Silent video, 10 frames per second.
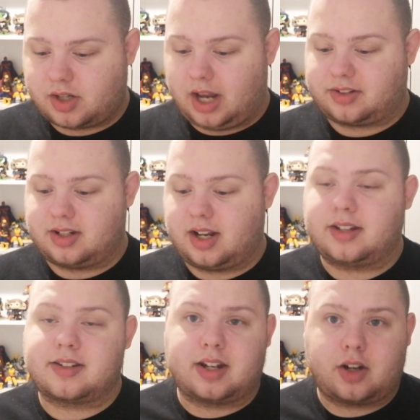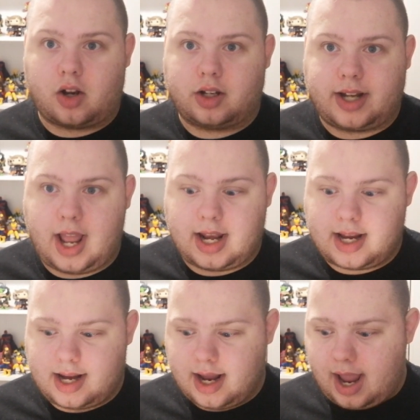Jackson Lansing, Colin
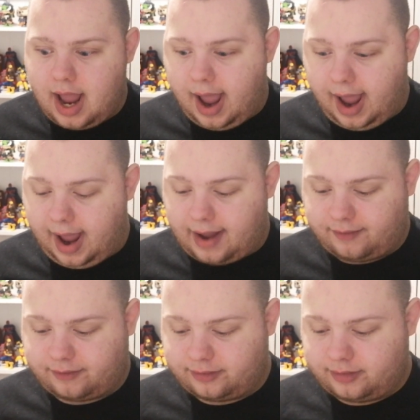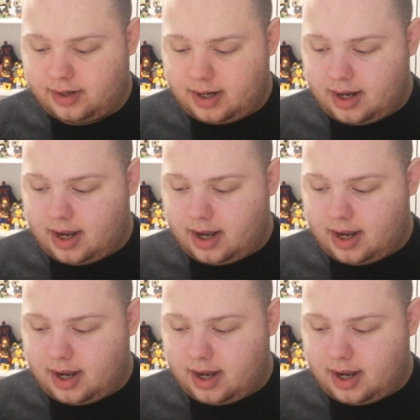Kelly have